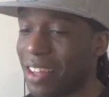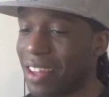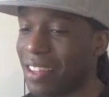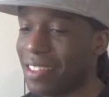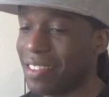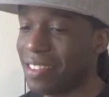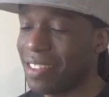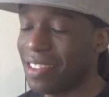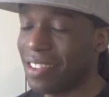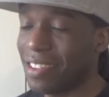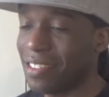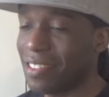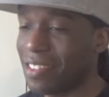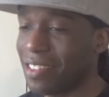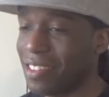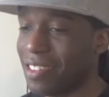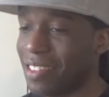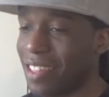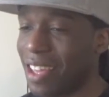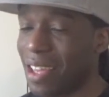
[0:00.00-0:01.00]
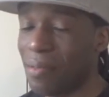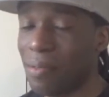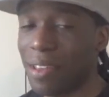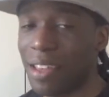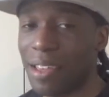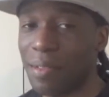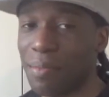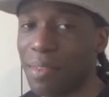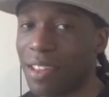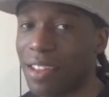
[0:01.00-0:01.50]
Like seriously, Damon
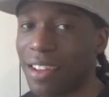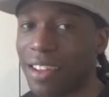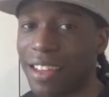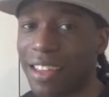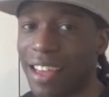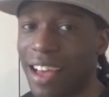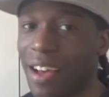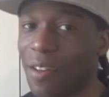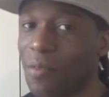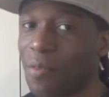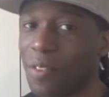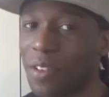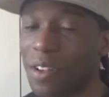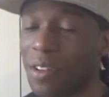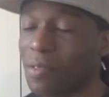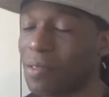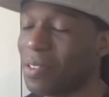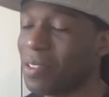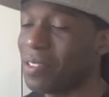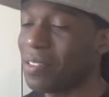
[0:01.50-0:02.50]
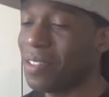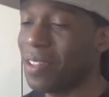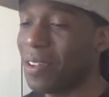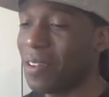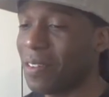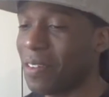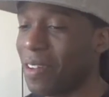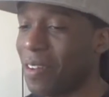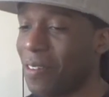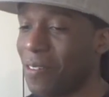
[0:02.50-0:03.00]
and Biannca, y'all funny, real
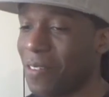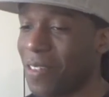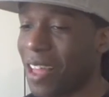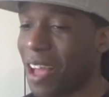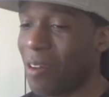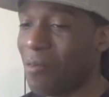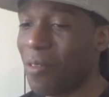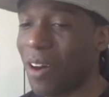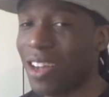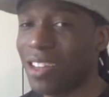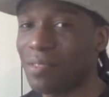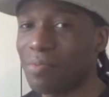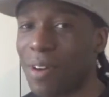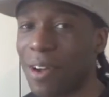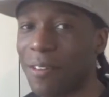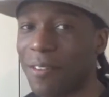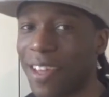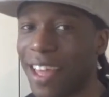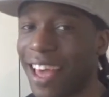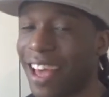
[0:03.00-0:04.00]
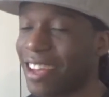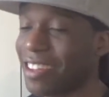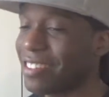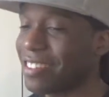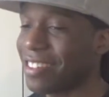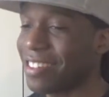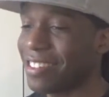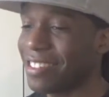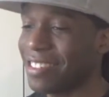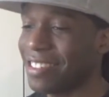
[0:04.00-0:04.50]
talk. Hopefully, y'all watch my
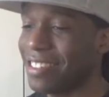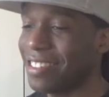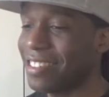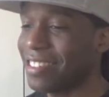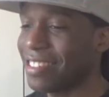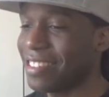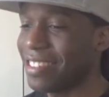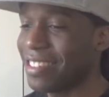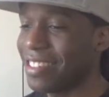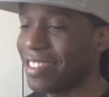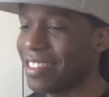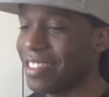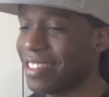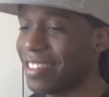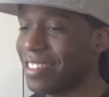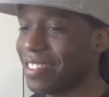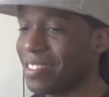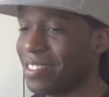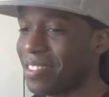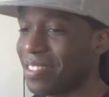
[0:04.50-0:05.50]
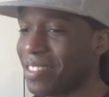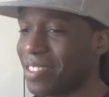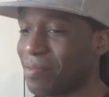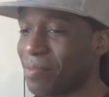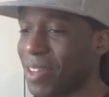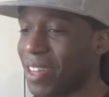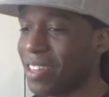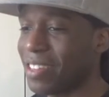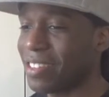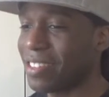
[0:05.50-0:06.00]
reaction because this this is
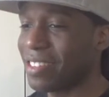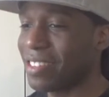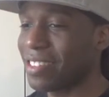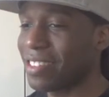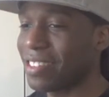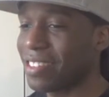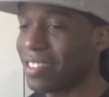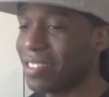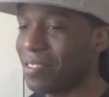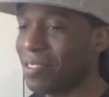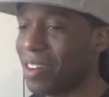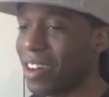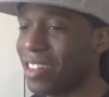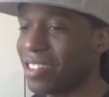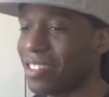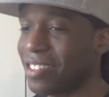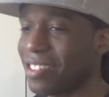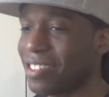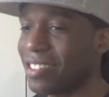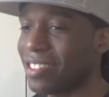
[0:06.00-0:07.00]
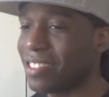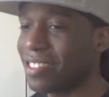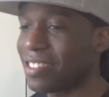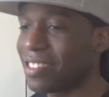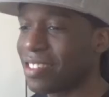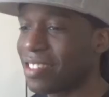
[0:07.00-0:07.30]
amazing to watch this.